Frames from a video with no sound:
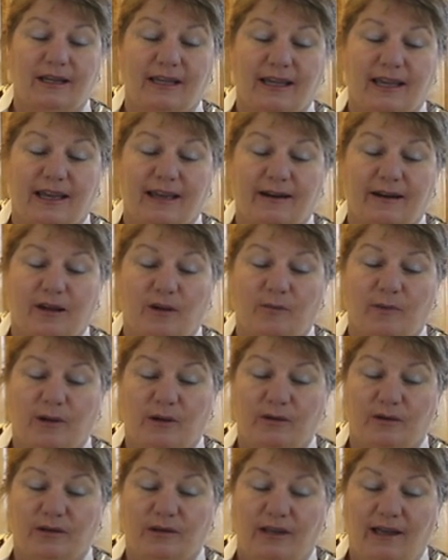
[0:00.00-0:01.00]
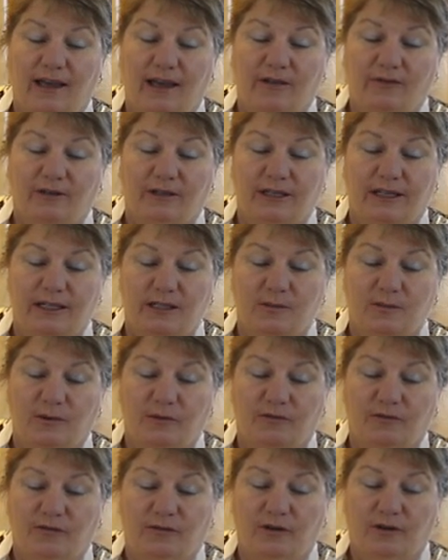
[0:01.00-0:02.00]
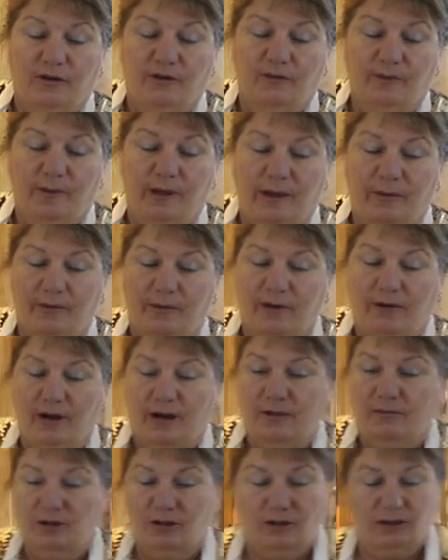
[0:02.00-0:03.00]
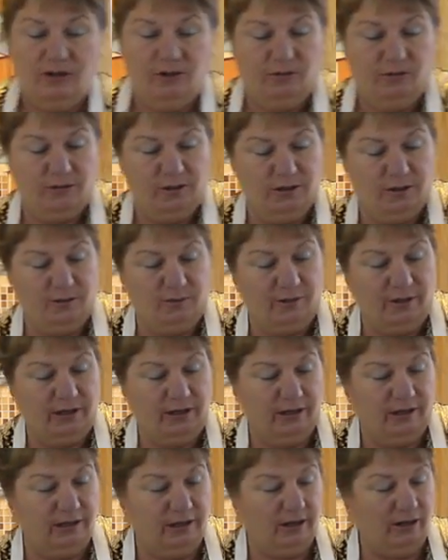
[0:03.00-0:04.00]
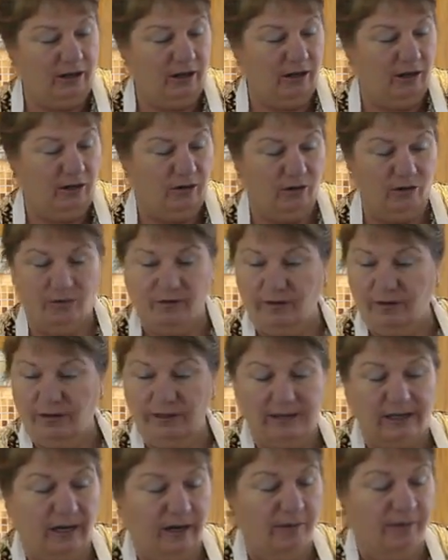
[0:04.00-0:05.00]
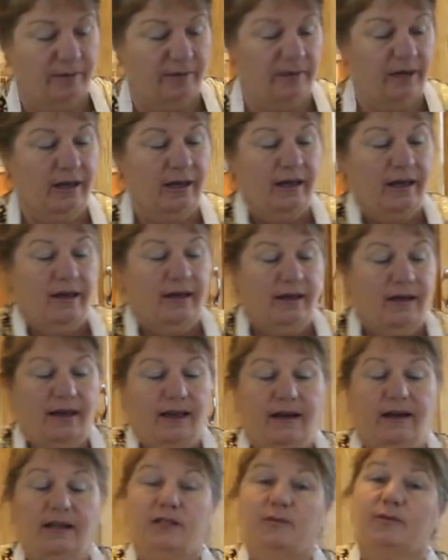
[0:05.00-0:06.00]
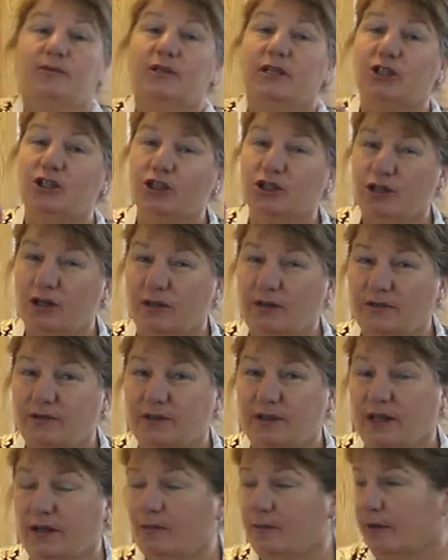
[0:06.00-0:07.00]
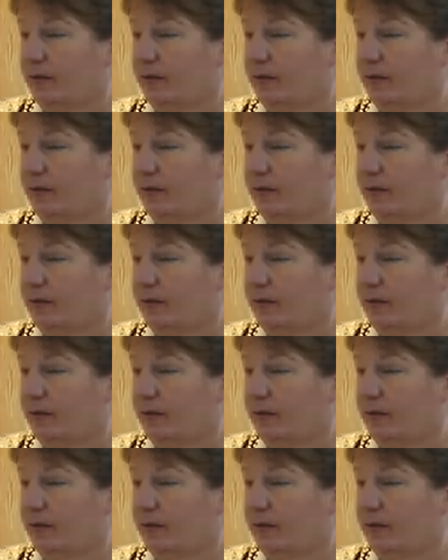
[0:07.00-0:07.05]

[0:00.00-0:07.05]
again, about half a teaspoonful of pepper. I'm just going to sprinkle it all over the top. And I suppose I should have done